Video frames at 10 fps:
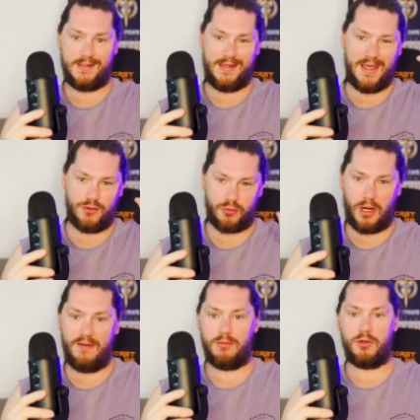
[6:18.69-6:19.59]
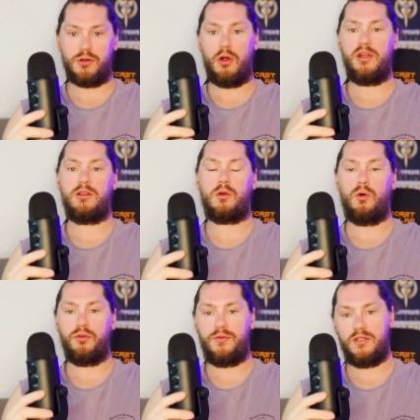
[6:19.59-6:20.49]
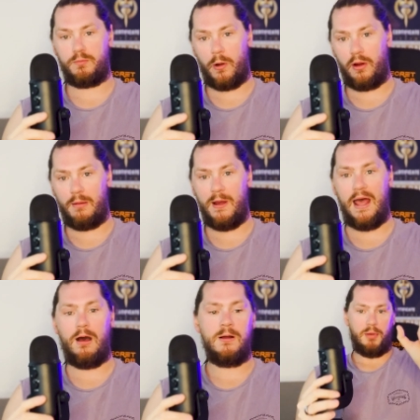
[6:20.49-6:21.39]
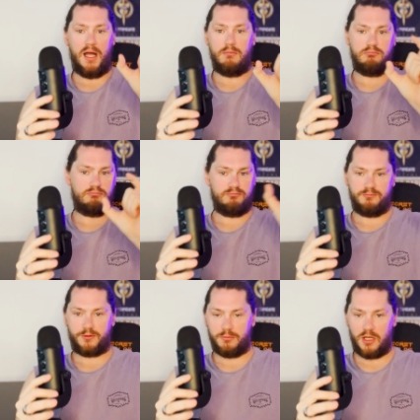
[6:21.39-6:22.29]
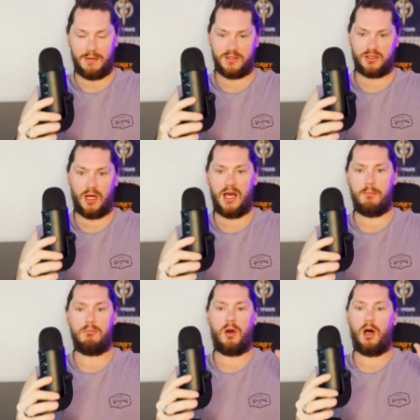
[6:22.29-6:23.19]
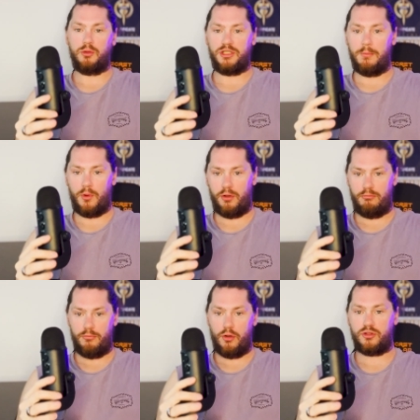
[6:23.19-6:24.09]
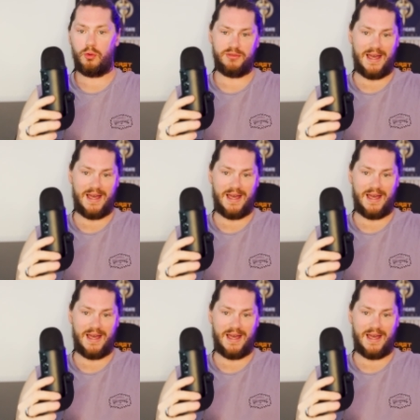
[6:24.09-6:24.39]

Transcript: They drive the majority of the calls for this program now, but from time to time, I'll jump on those calls.